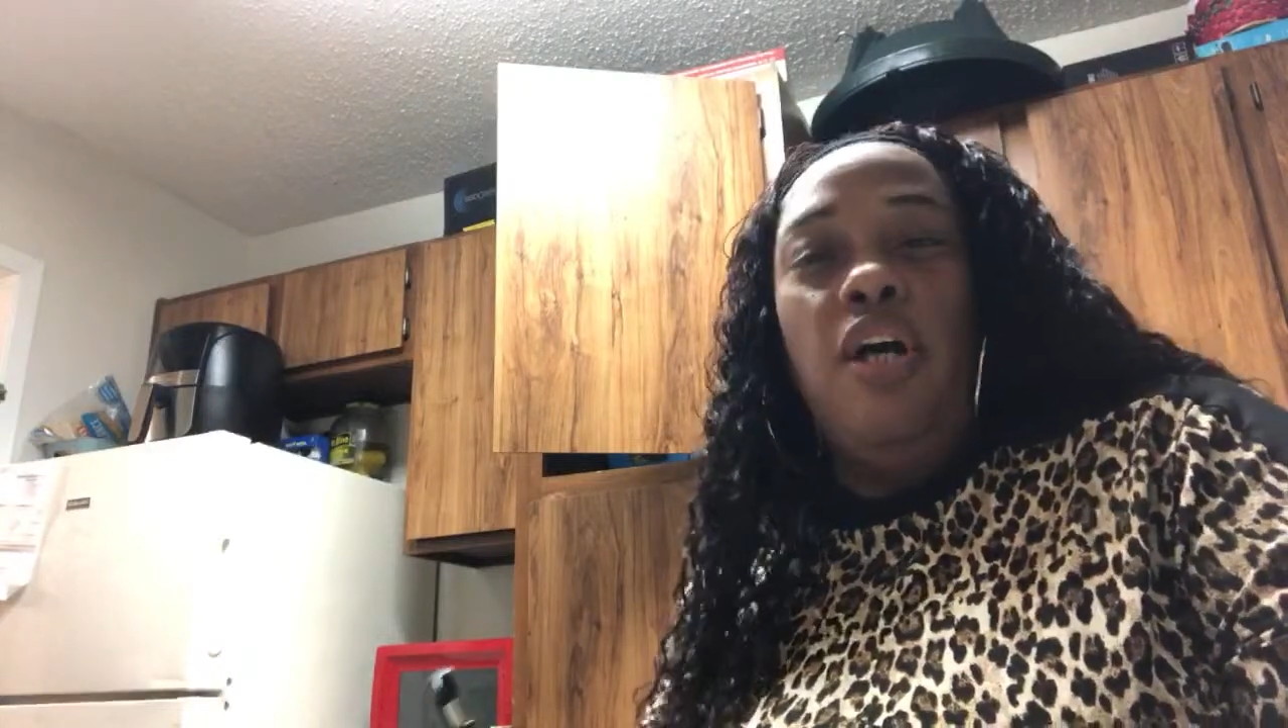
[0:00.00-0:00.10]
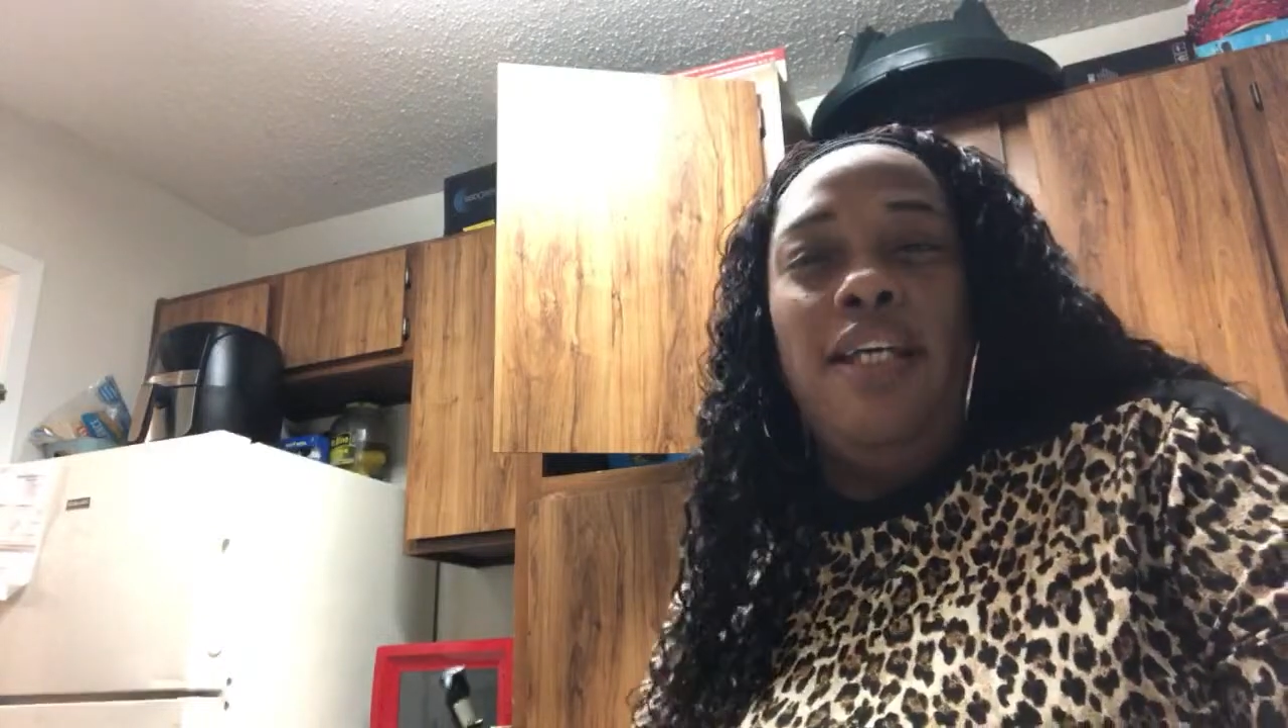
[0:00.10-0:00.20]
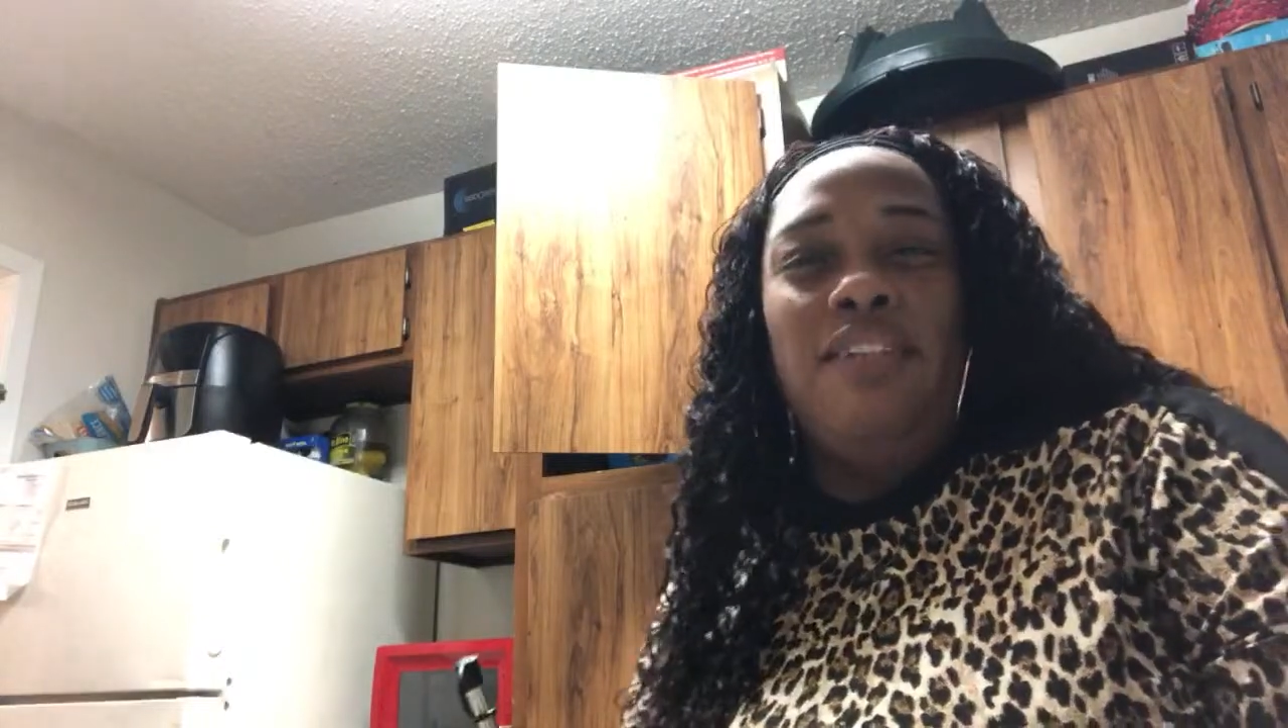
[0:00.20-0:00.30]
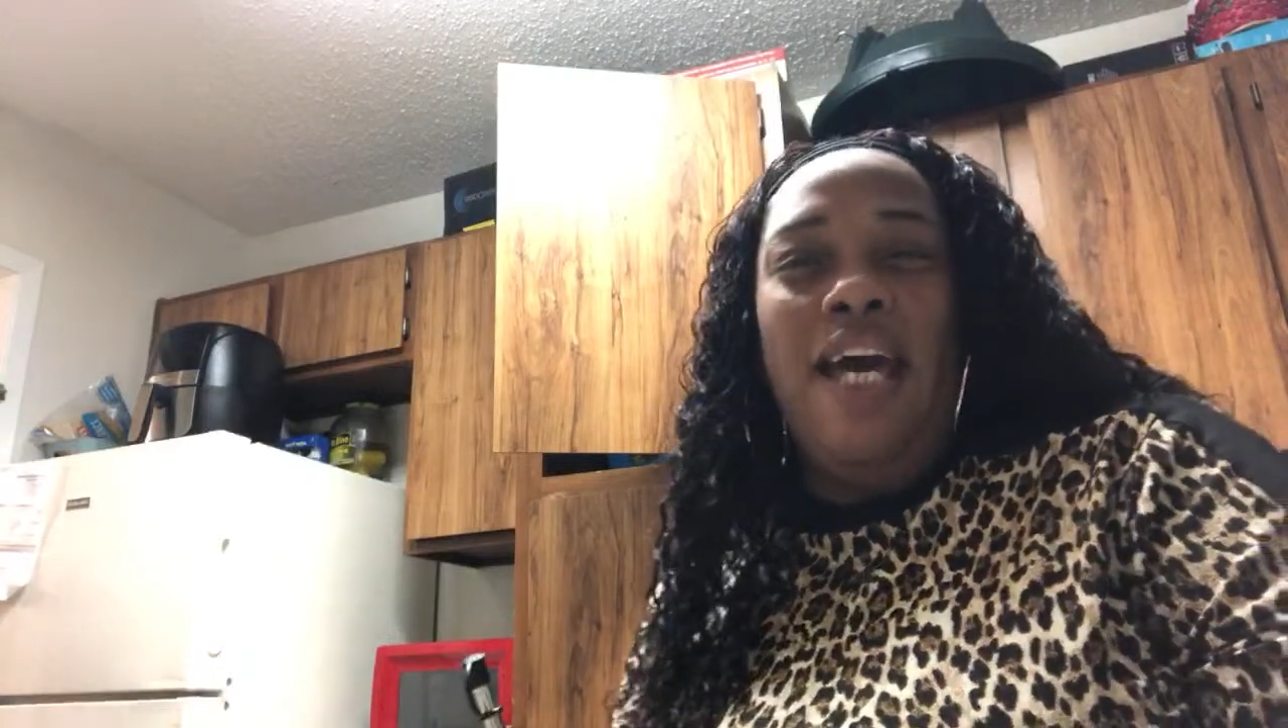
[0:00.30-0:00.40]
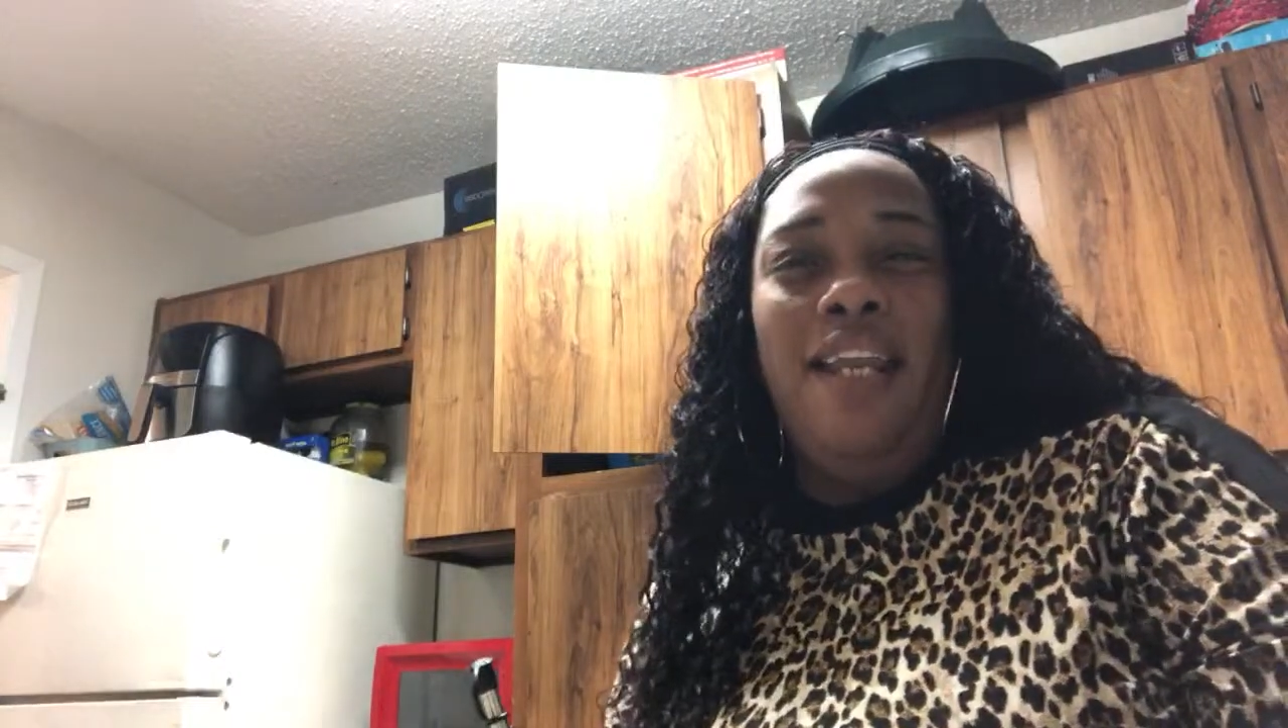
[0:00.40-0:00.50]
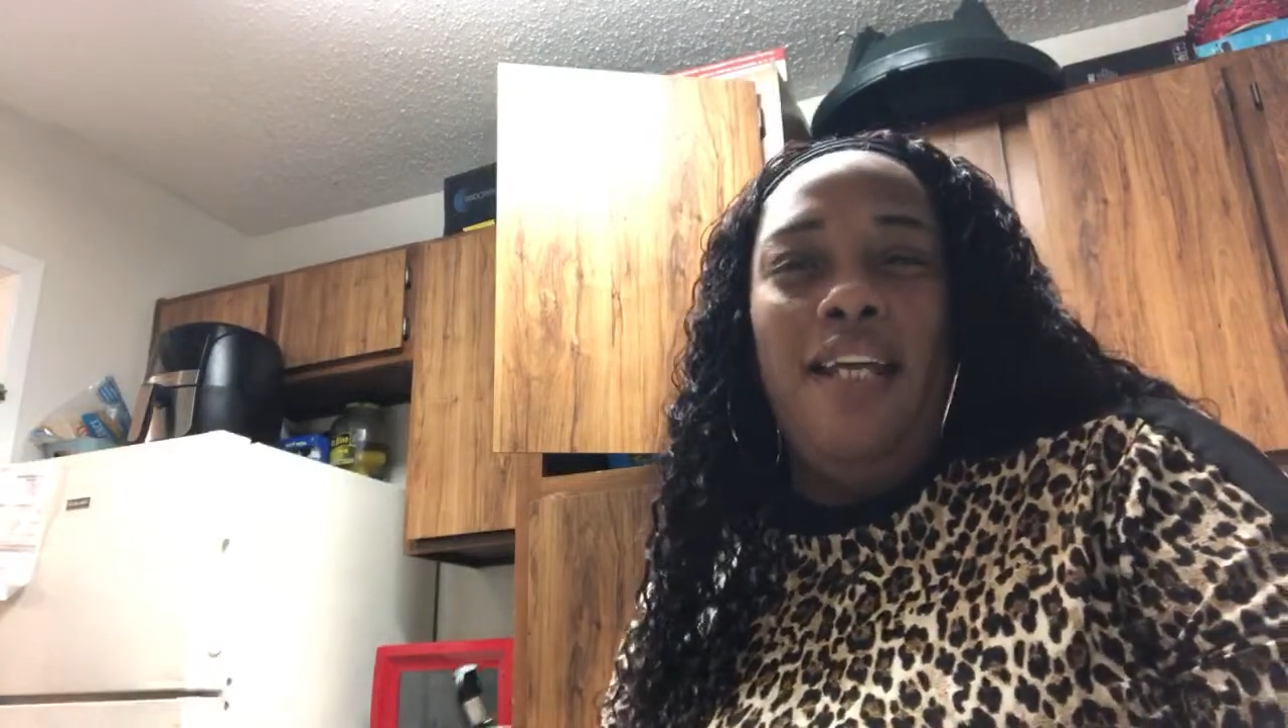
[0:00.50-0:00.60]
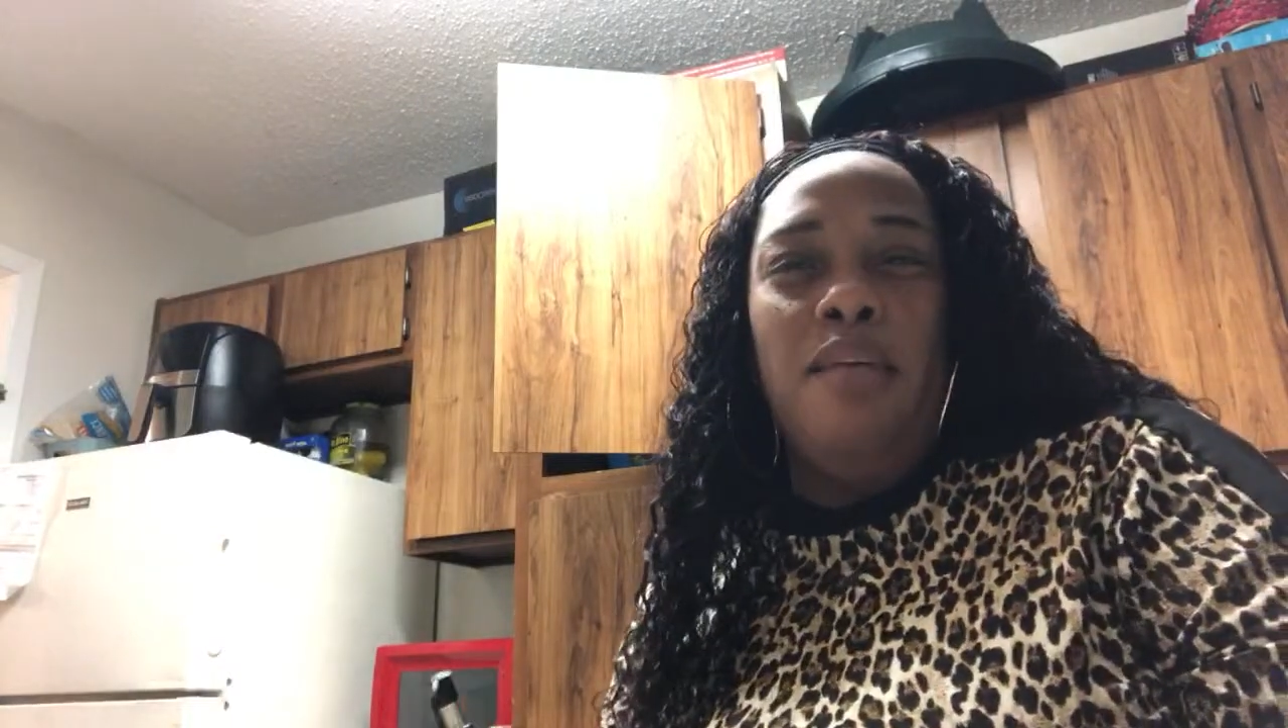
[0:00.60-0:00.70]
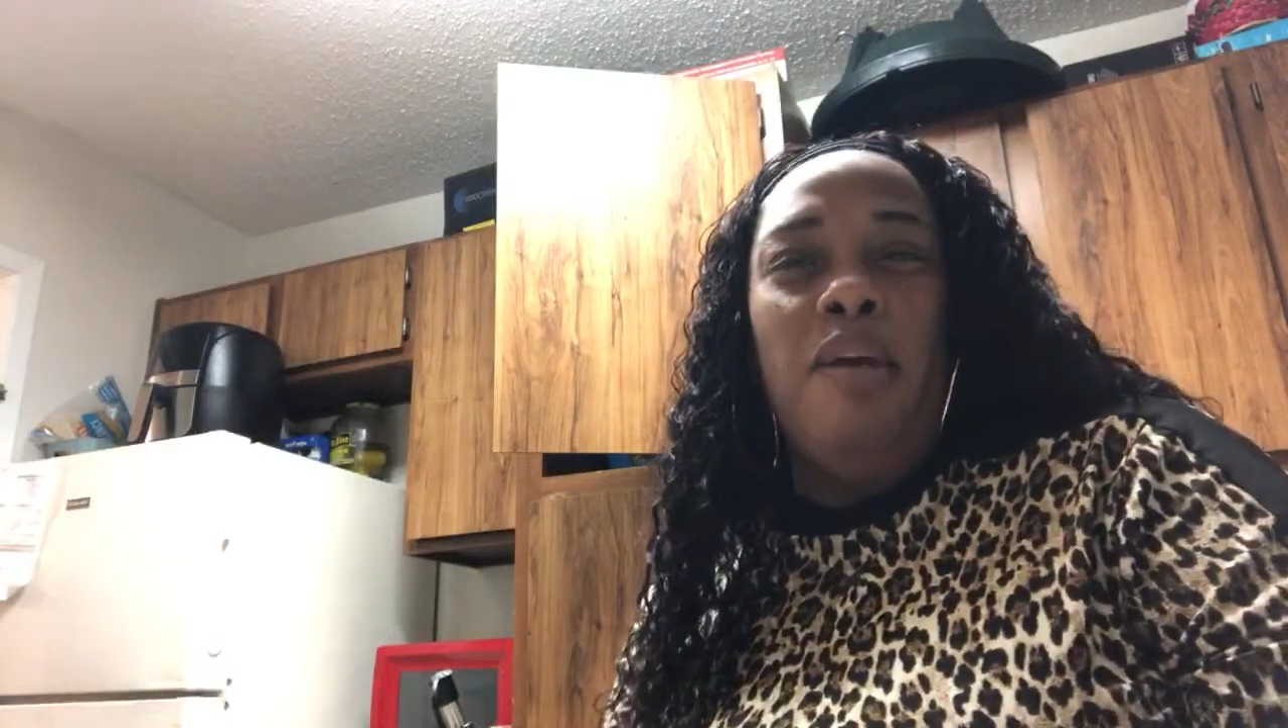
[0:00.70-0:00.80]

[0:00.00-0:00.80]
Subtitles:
it's kind of like you